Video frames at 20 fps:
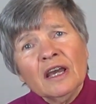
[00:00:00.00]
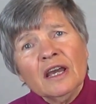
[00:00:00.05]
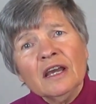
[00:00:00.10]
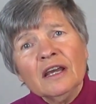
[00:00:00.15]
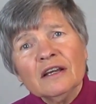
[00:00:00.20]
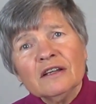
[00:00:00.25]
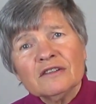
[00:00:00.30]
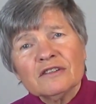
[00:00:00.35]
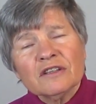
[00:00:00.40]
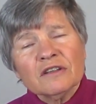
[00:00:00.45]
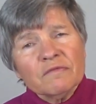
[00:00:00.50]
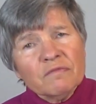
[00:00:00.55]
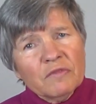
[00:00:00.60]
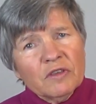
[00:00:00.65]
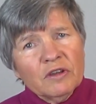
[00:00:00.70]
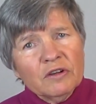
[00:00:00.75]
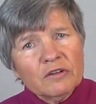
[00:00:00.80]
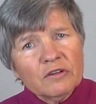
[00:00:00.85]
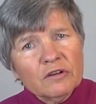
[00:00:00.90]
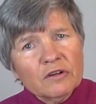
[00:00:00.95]
is
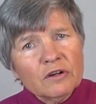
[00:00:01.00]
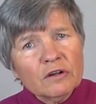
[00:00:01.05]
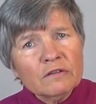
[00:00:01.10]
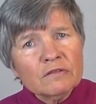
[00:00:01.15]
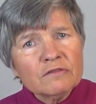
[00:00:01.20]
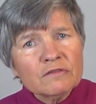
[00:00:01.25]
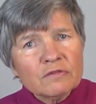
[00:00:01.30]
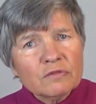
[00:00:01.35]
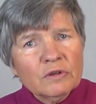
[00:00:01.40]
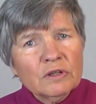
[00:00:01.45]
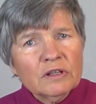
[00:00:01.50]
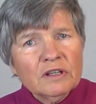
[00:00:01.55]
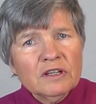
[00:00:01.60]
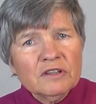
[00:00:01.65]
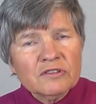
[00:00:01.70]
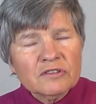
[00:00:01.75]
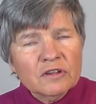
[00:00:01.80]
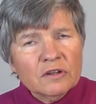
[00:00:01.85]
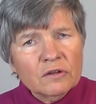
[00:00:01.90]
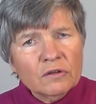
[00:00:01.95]
your nerves
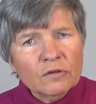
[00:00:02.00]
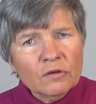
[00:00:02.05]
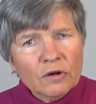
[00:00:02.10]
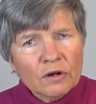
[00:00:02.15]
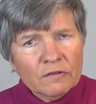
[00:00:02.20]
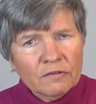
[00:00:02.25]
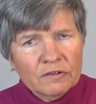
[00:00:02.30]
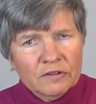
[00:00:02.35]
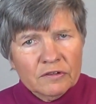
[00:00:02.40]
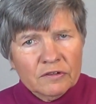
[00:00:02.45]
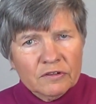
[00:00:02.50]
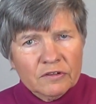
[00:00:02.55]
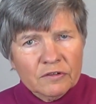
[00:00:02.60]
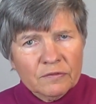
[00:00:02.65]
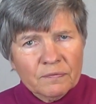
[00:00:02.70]
release endorphins.